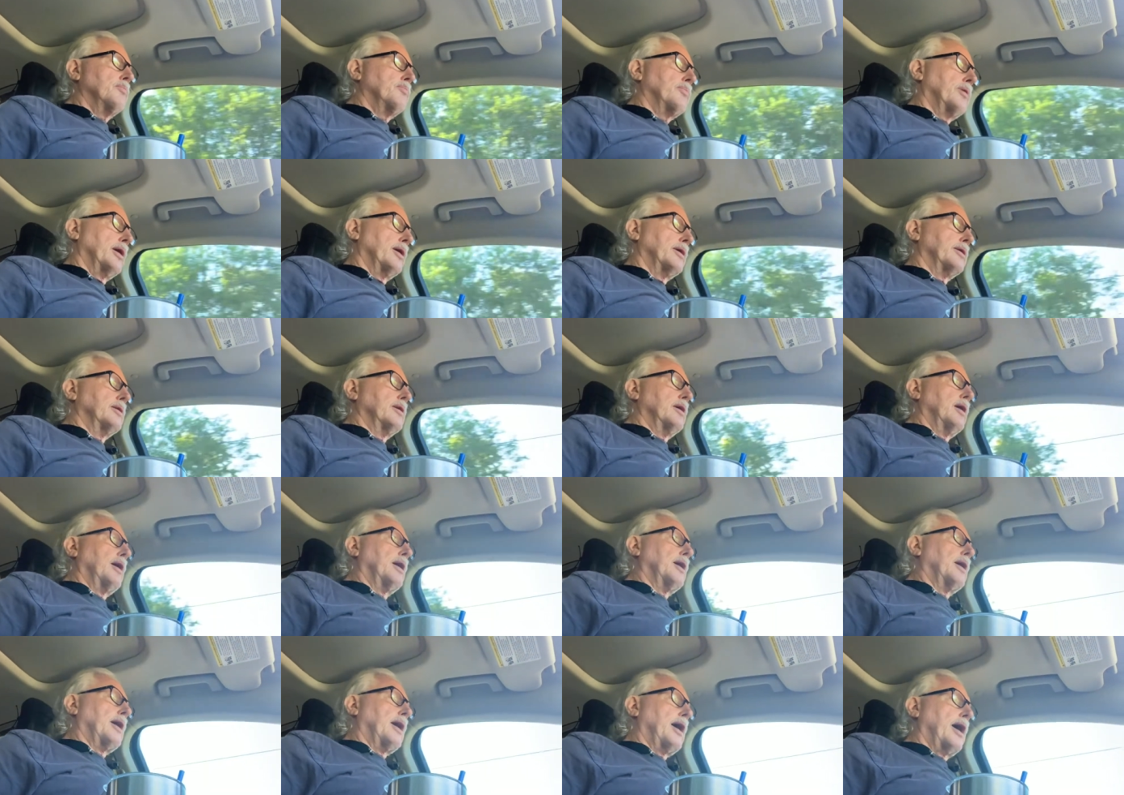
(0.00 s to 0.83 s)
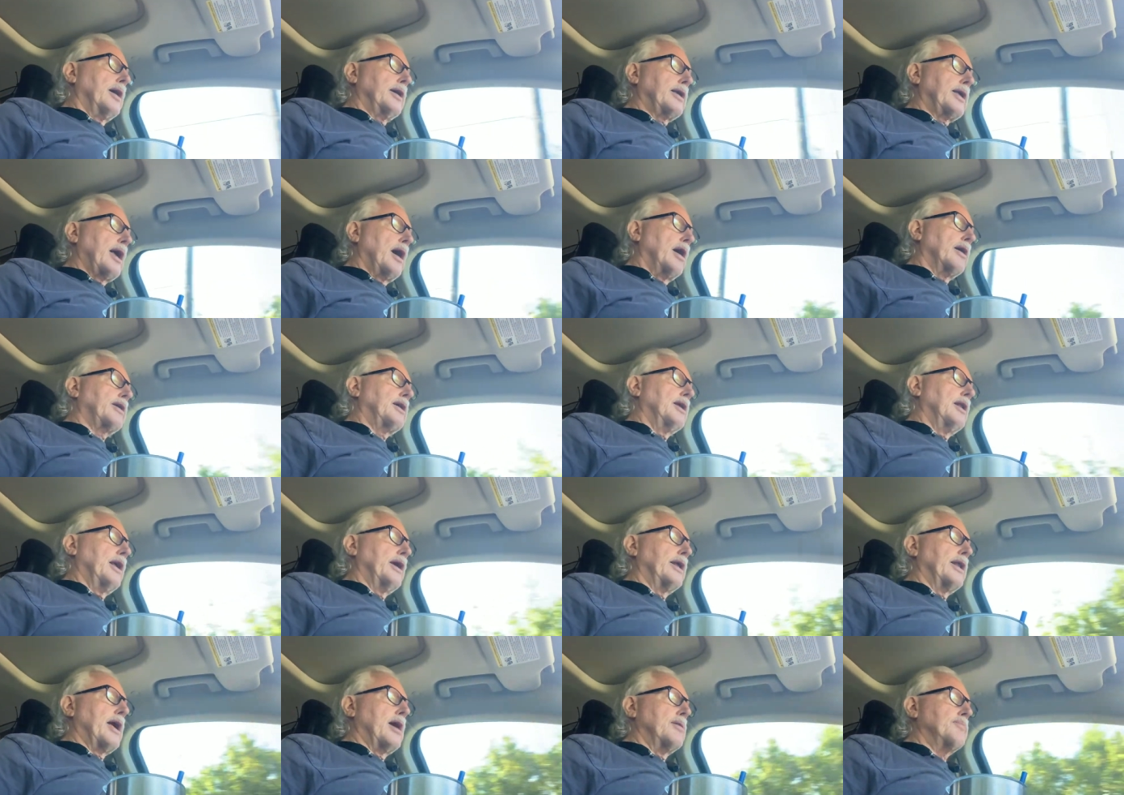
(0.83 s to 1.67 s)
But uh, I
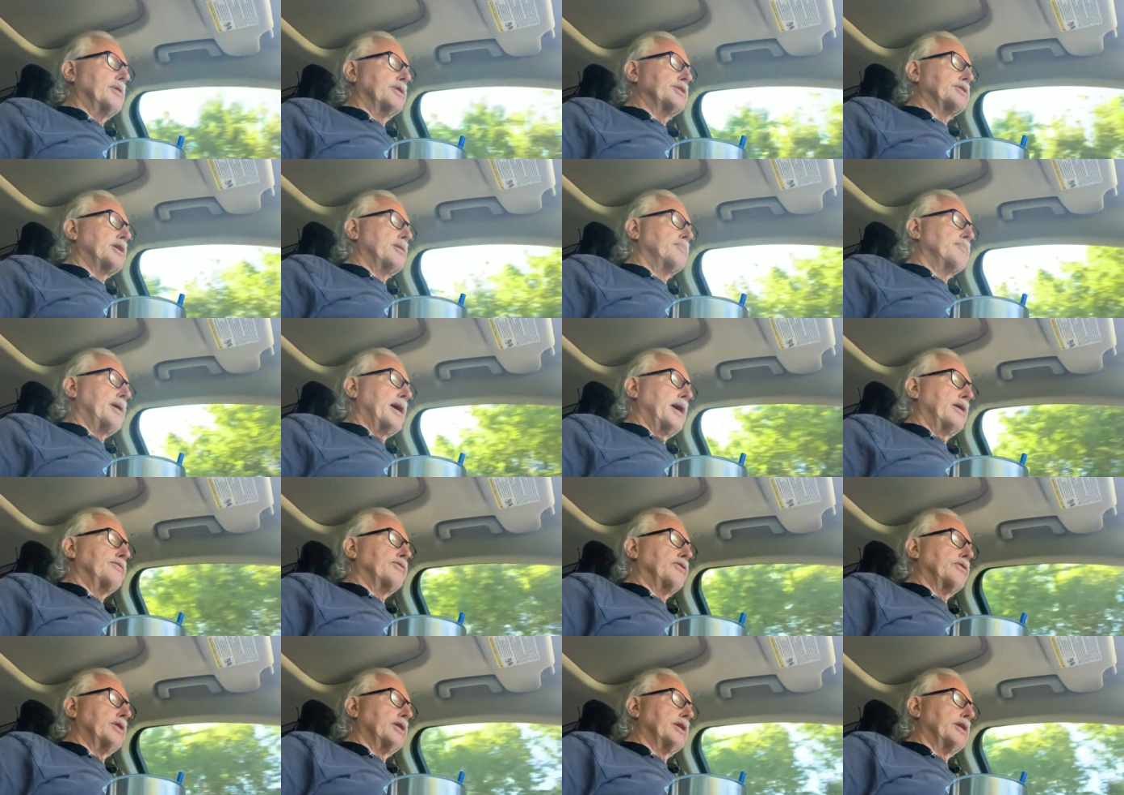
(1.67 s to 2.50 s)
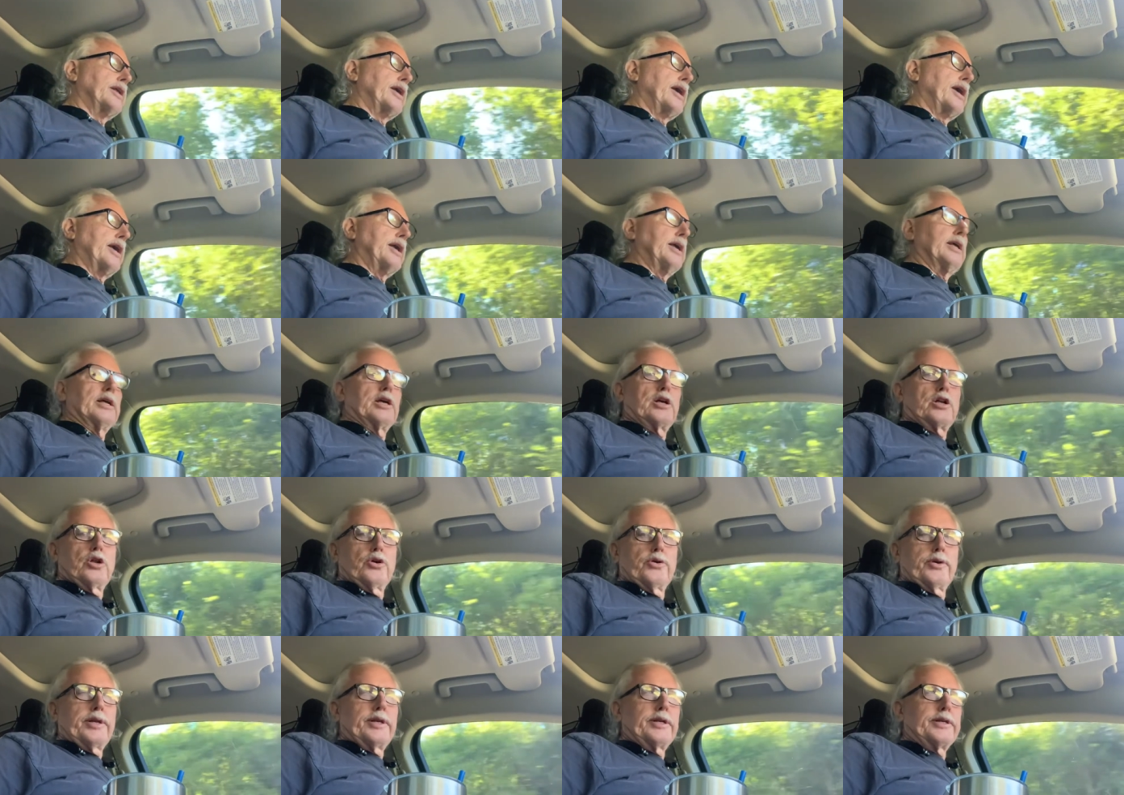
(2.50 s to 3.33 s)
calculate how much I made for the day,
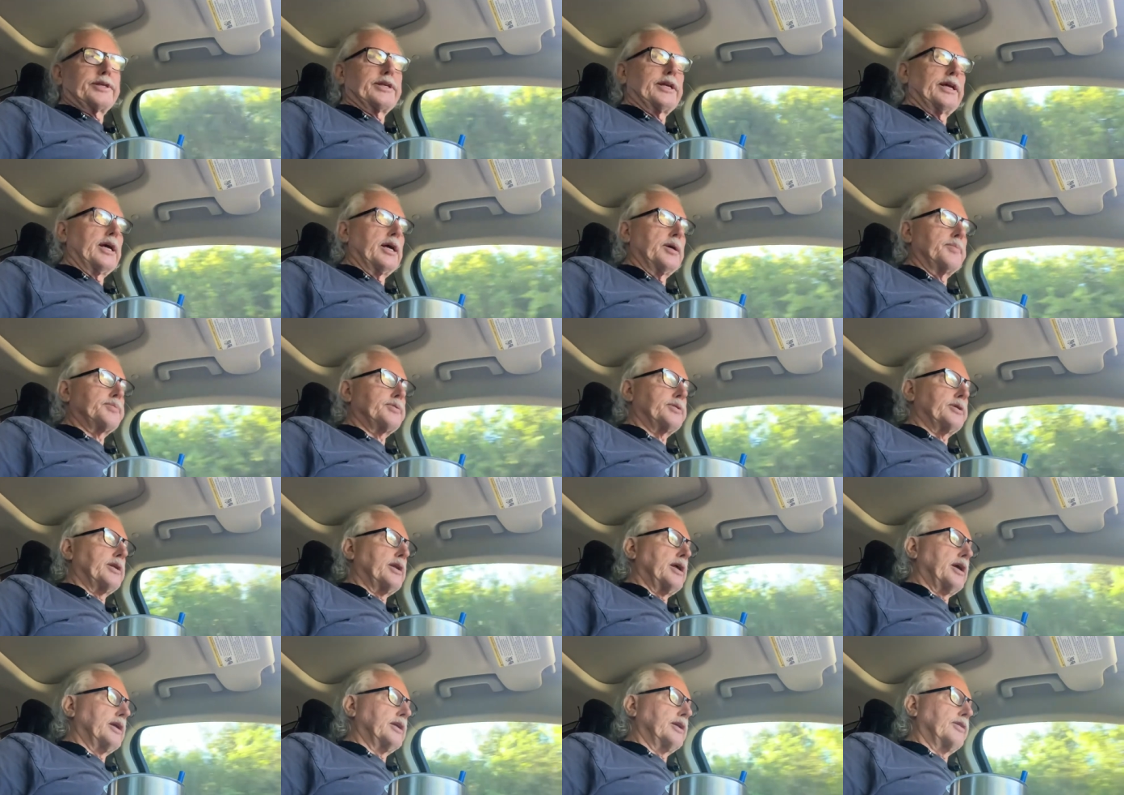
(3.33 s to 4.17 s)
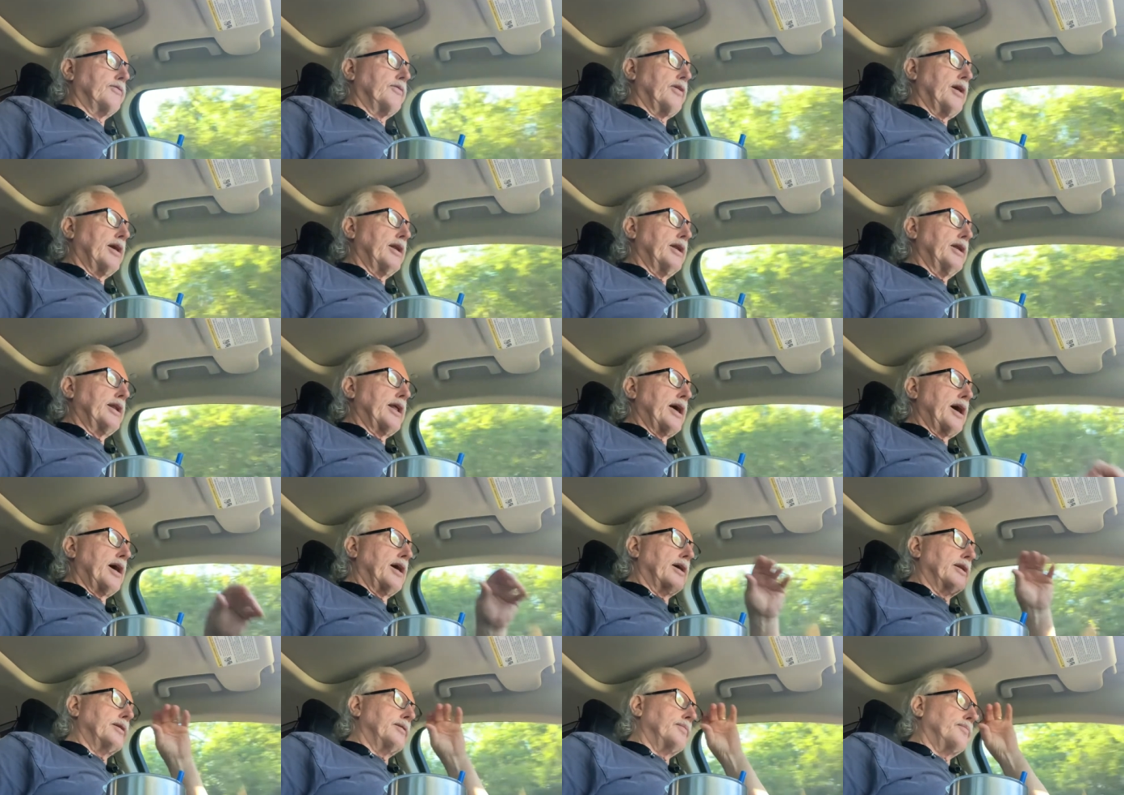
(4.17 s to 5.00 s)
including tips, and I divide it
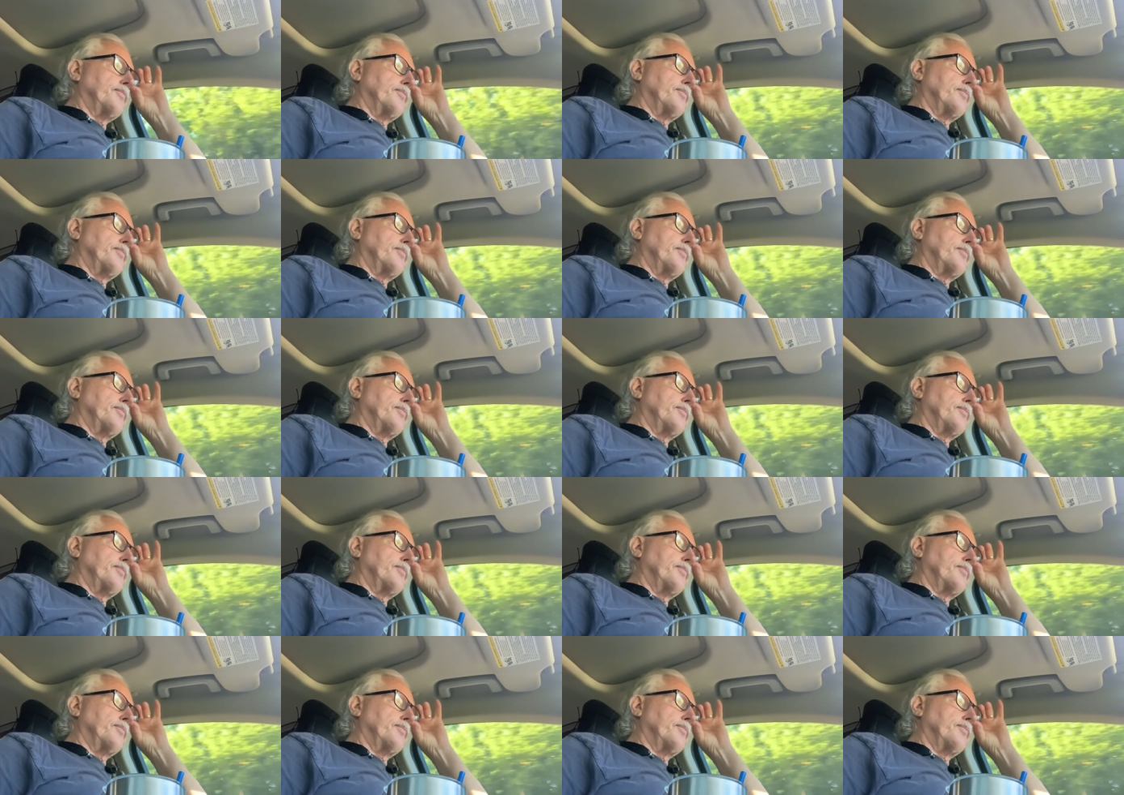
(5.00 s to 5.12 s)
out